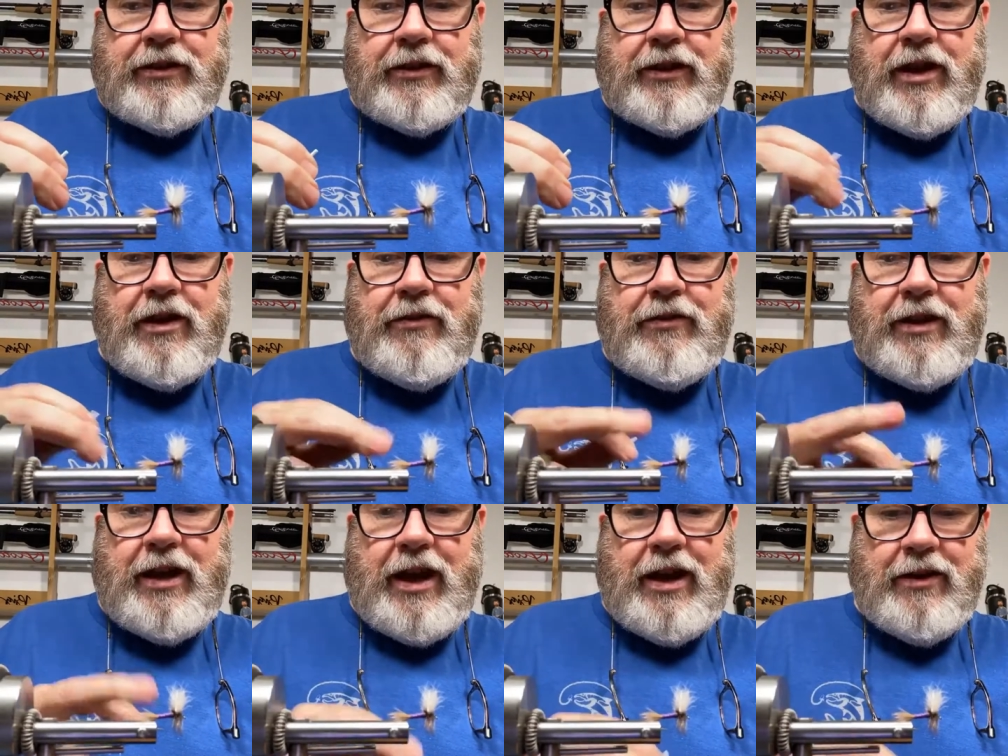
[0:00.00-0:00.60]

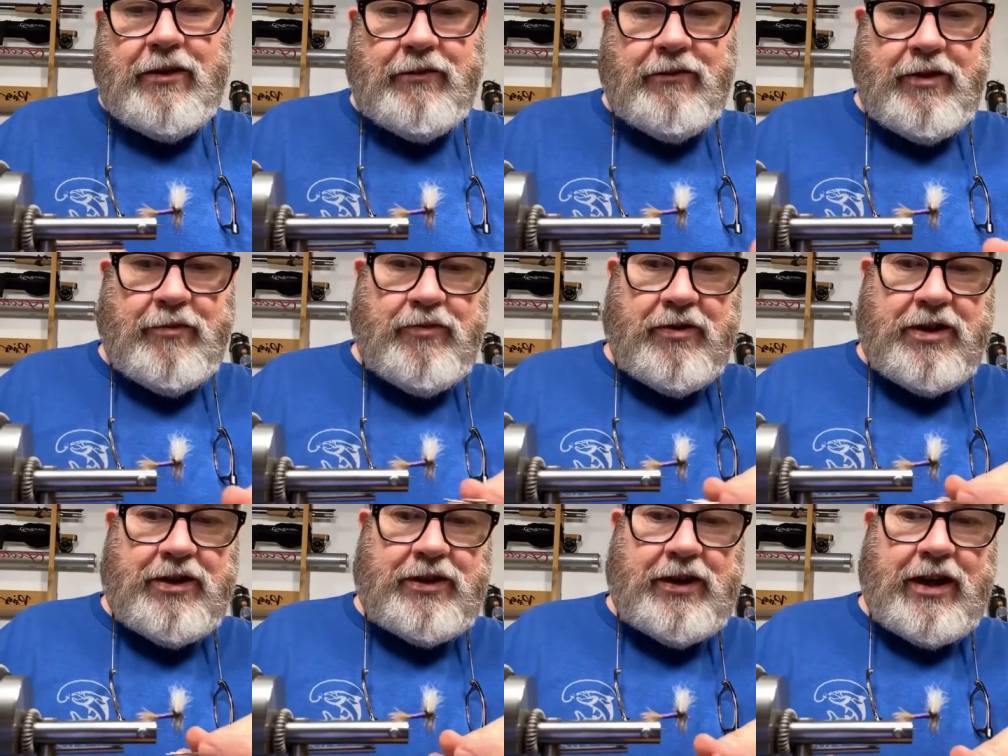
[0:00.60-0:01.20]
Okay, I
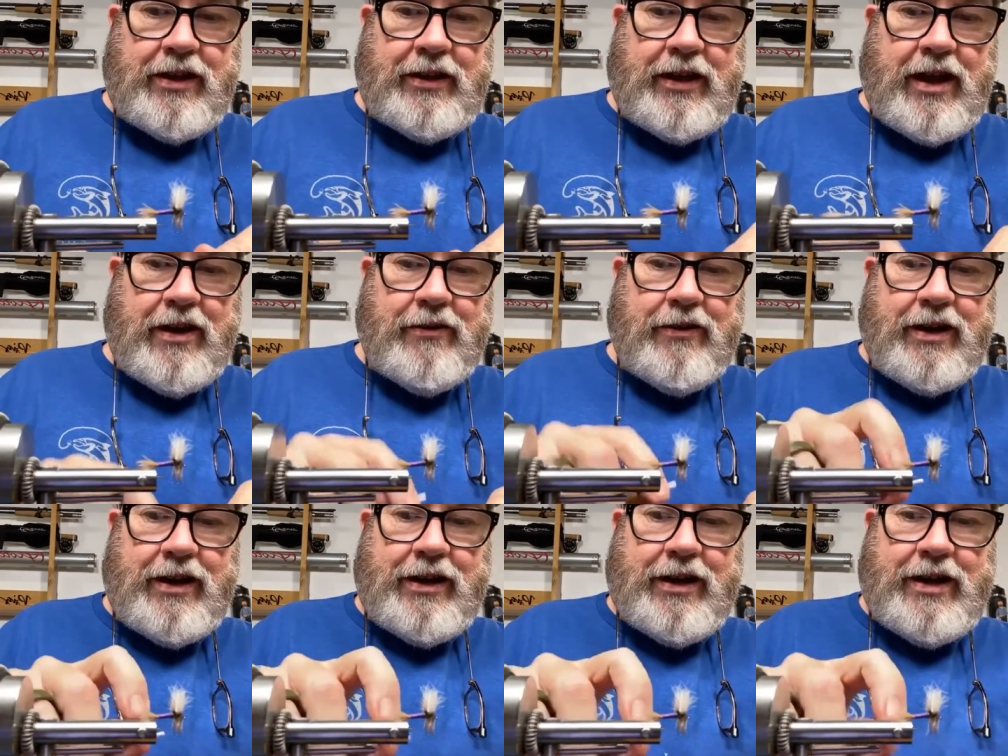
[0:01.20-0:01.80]
appreciate that,
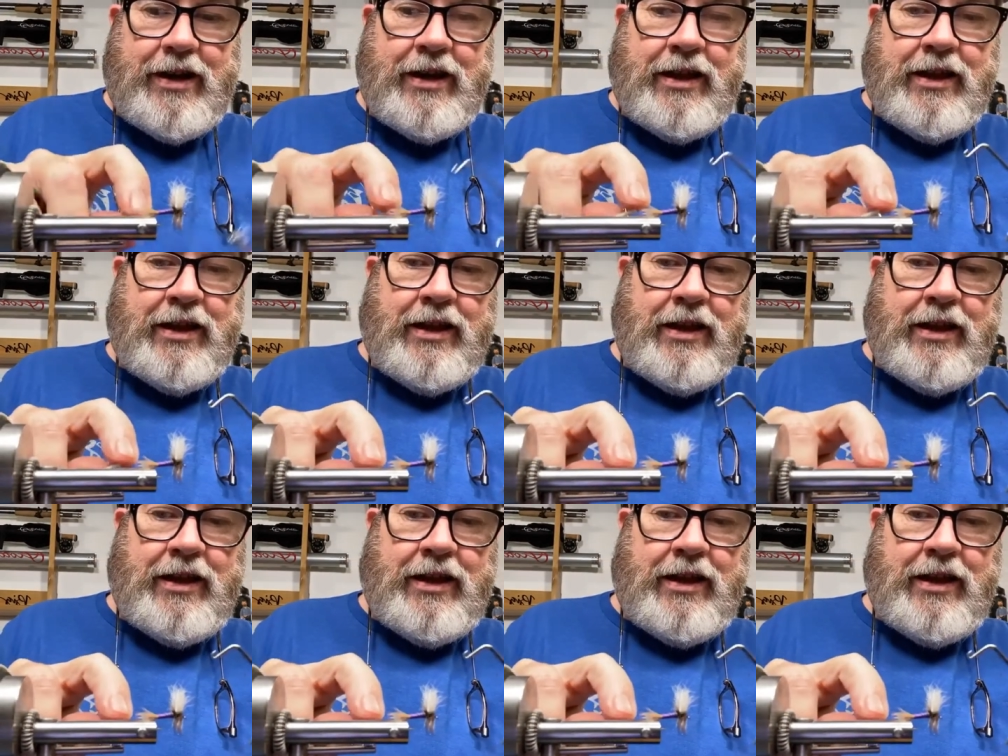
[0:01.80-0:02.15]
Randy.